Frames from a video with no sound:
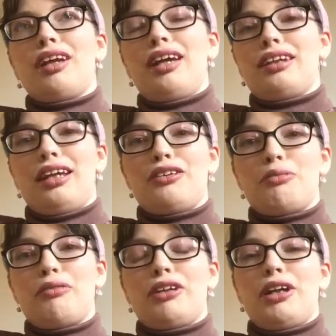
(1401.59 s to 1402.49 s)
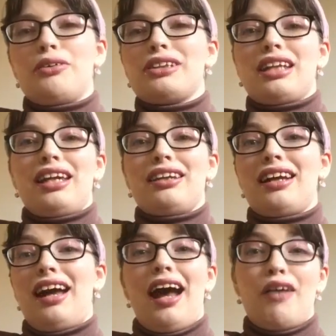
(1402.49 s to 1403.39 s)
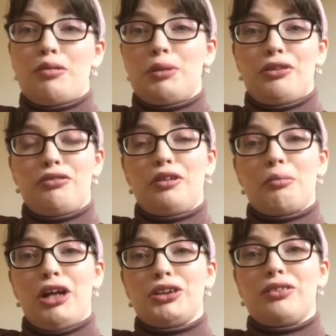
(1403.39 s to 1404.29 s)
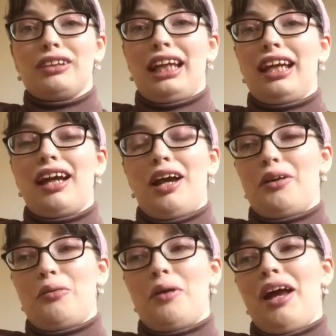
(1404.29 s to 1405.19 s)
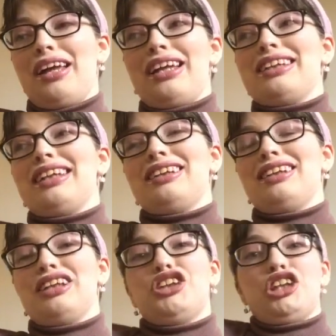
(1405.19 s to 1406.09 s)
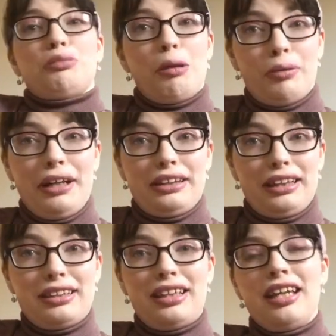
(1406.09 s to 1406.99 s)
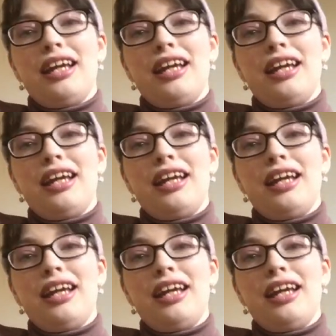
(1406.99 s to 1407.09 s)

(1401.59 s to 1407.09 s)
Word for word: at the end of my video saying, have a beautiful and magical day. I don't, it, it, it's just my branding.